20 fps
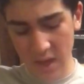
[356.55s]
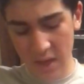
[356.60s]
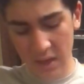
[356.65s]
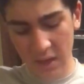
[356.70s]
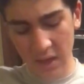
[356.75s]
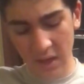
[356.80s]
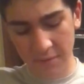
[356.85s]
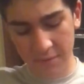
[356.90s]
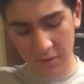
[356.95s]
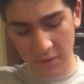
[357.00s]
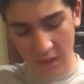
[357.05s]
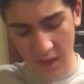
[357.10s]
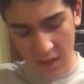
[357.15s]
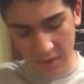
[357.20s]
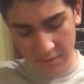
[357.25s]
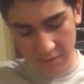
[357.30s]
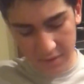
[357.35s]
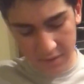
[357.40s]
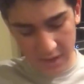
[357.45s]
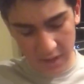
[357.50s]
yeah, if you
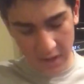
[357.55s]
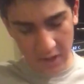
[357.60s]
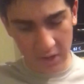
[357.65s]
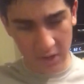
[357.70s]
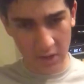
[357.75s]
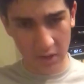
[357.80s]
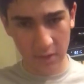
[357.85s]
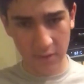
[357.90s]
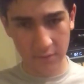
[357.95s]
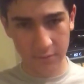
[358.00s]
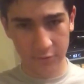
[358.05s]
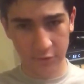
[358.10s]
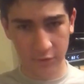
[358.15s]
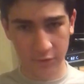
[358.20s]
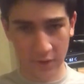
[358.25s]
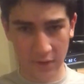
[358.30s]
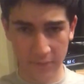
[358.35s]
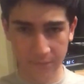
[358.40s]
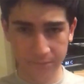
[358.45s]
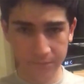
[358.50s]
have a deck of
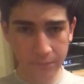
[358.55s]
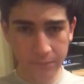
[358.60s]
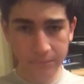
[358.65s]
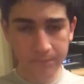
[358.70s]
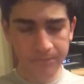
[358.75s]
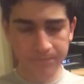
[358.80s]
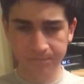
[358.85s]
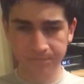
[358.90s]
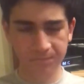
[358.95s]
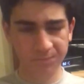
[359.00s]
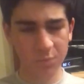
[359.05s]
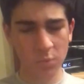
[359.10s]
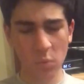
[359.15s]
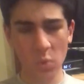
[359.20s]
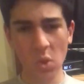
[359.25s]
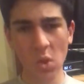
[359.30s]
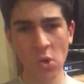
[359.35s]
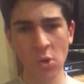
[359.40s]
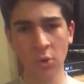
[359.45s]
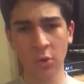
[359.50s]
just like
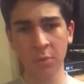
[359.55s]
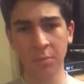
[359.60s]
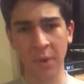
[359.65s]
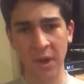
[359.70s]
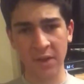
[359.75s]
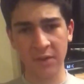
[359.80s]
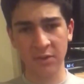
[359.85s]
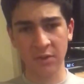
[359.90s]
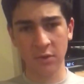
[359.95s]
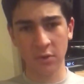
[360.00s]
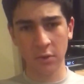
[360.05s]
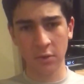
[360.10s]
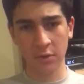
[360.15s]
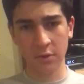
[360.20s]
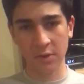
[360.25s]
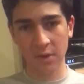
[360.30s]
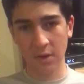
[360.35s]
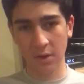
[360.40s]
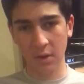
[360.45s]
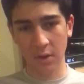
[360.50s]
old
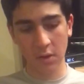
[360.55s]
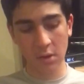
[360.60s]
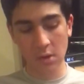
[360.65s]
bicycles or